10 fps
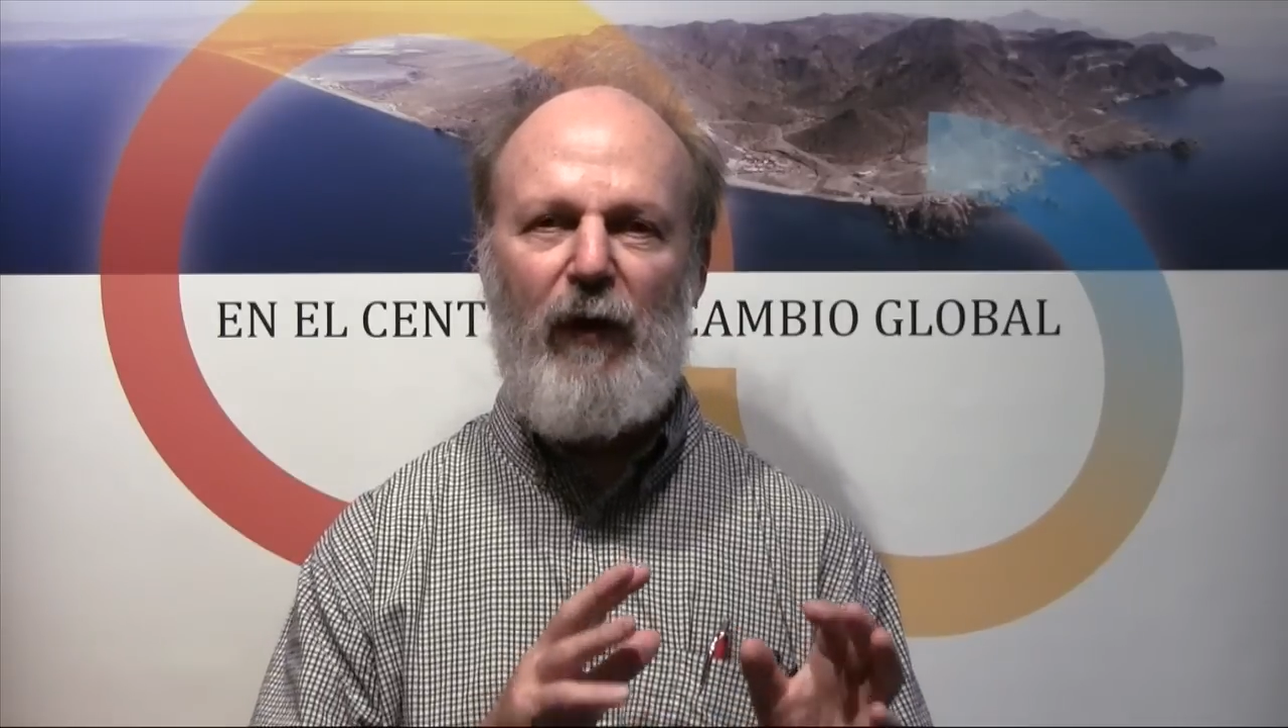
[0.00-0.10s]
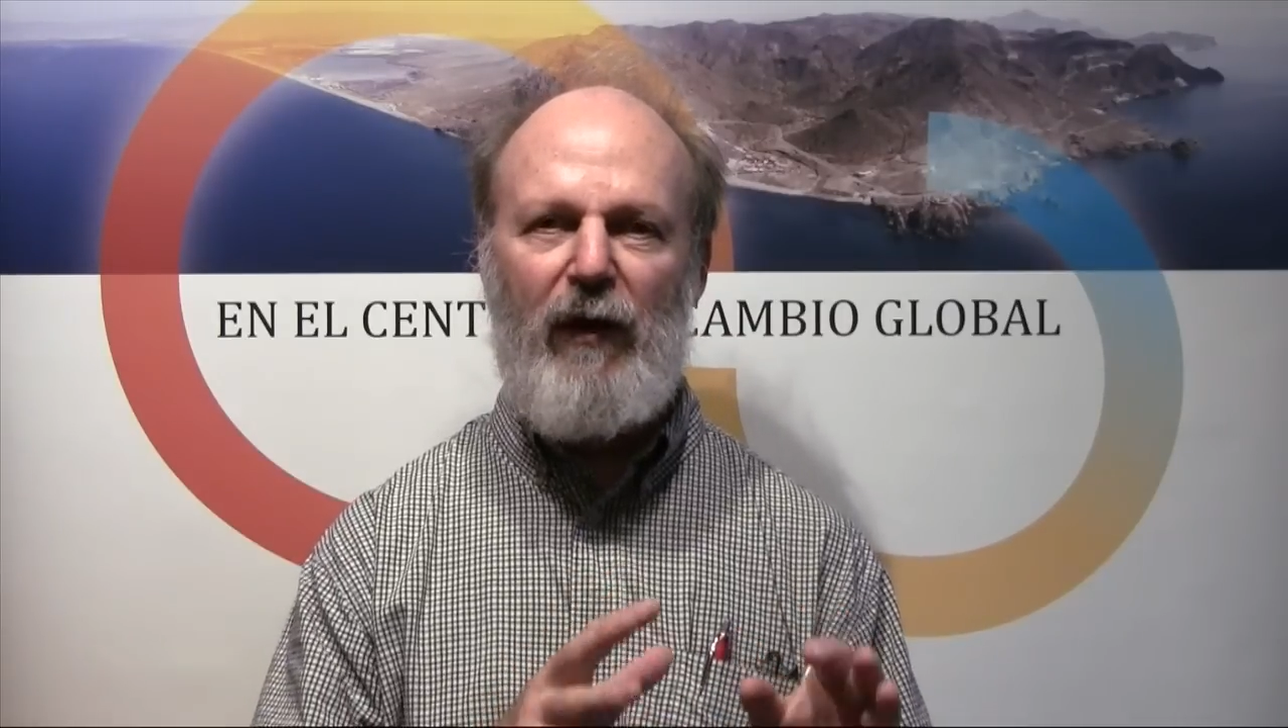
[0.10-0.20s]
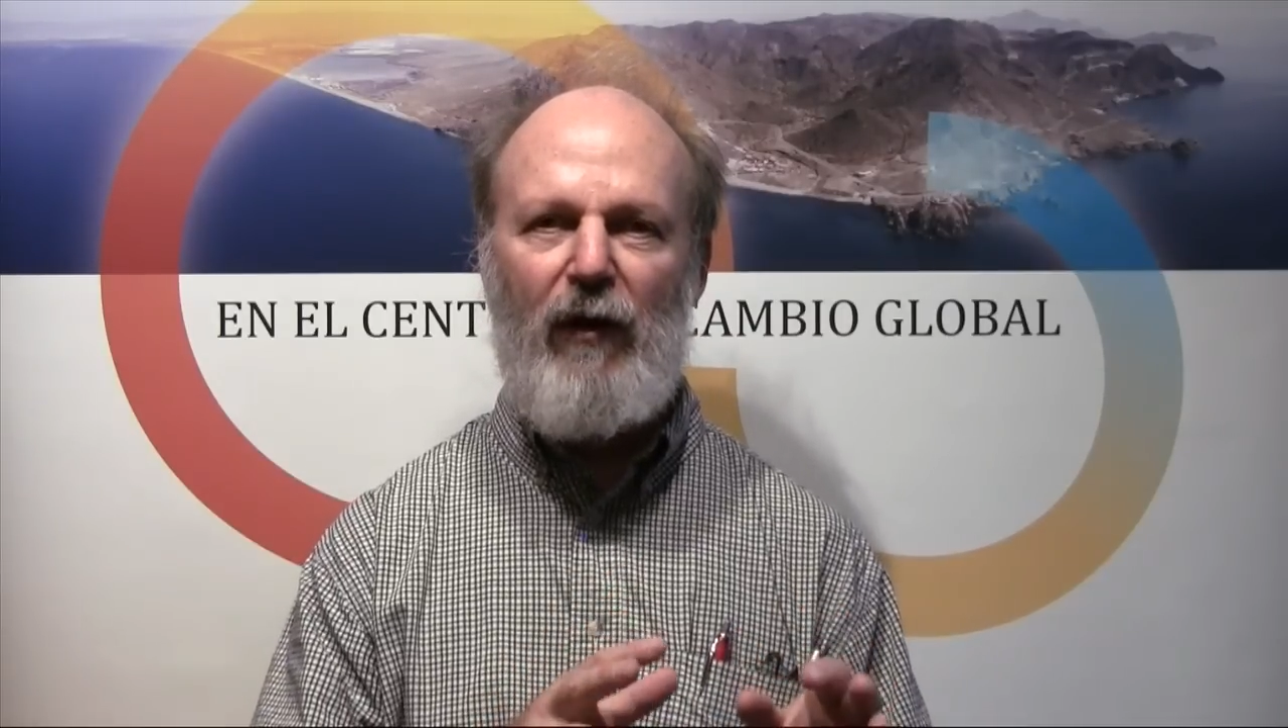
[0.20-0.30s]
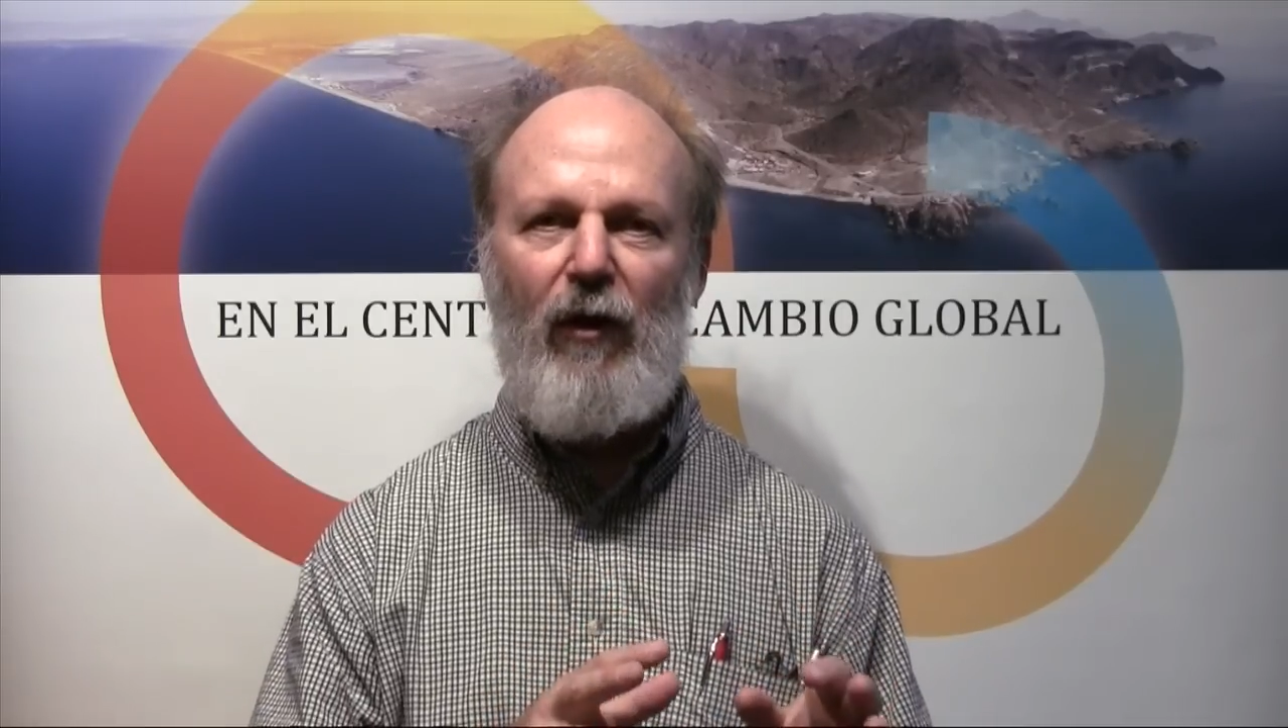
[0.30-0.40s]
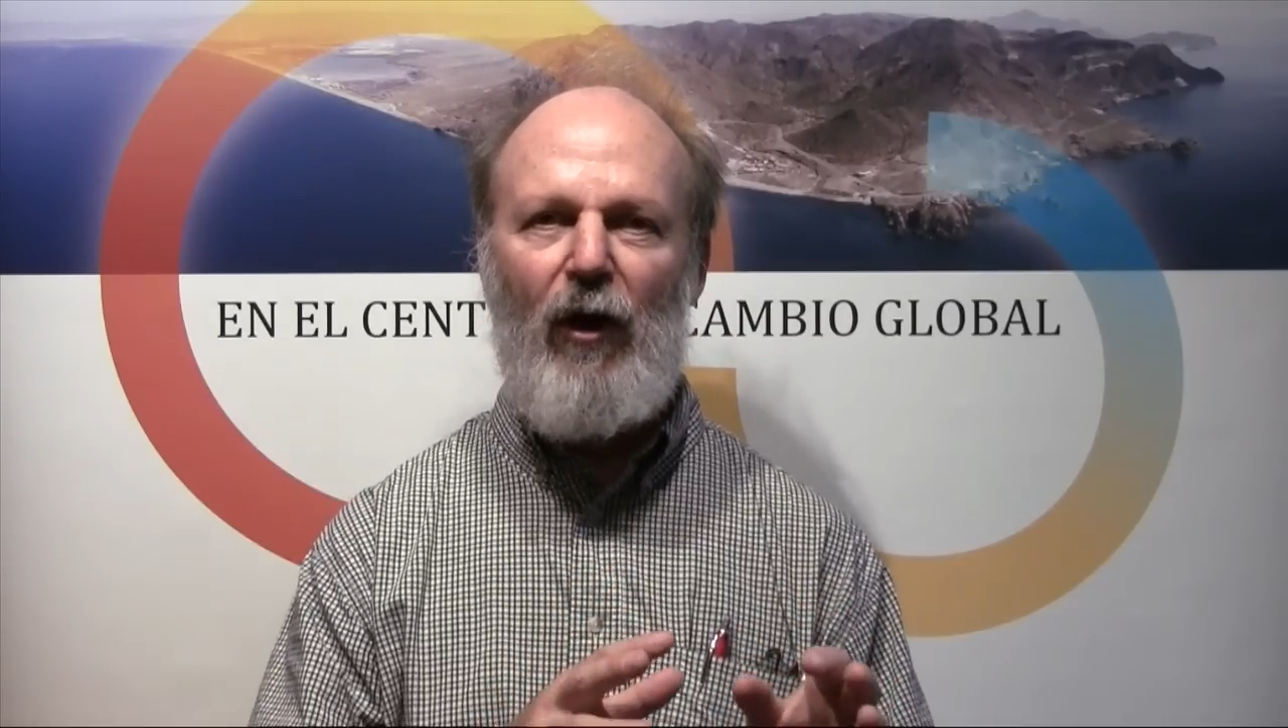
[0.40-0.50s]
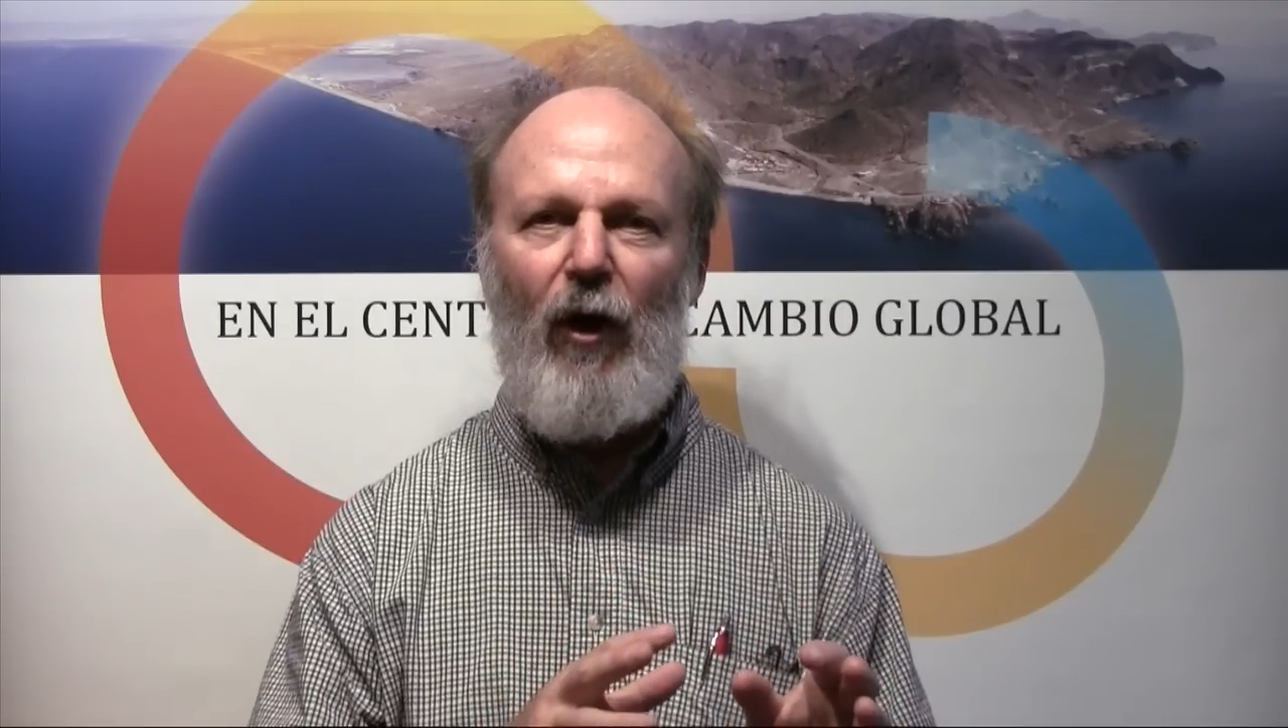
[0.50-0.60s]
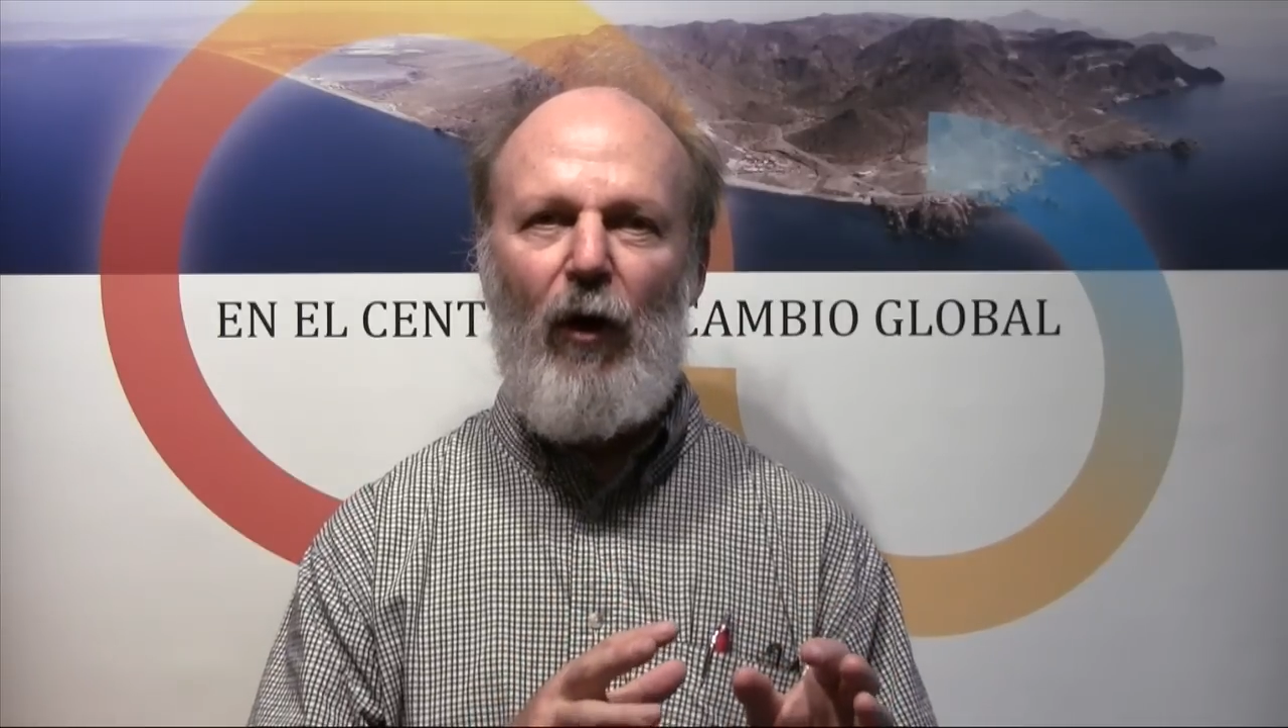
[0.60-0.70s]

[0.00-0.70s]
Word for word: can